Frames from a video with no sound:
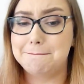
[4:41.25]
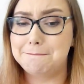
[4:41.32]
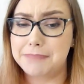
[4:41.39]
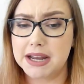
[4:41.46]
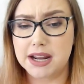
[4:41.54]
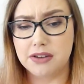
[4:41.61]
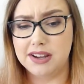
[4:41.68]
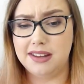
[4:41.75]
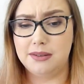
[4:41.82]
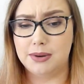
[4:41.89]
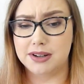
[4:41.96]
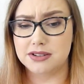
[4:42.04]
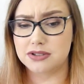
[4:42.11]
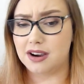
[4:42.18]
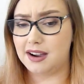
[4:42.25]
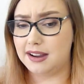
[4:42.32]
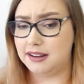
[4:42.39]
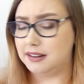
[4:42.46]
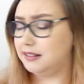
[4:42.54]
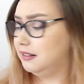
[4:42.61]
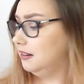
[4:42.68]
but I really want to try
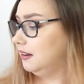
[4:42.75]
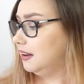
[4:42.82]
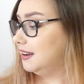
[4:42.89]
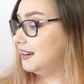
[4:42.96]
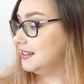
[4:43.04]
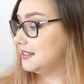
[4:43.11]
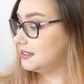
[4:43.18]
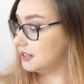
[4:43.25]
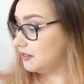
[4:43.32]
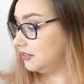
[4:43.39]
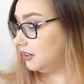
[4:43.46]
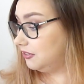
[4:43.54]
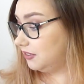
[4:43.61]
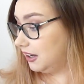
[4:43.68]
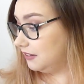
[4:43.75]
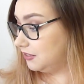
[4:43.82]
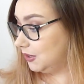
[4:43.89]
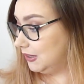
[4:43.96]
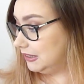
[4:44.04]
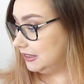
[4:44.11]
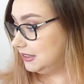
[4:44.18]
it. It is
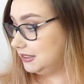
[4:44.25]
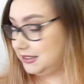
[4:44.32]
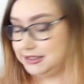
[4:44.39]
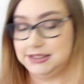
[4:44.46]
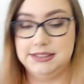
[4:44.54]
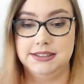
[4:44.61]
$75,